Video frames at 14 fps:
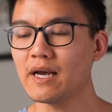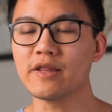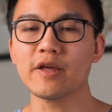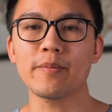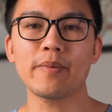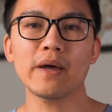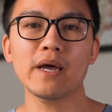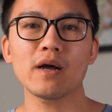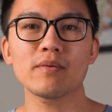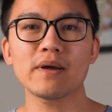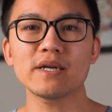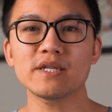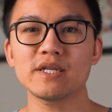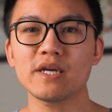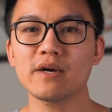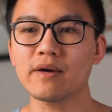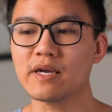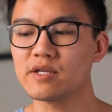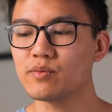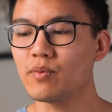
and their payout ratio is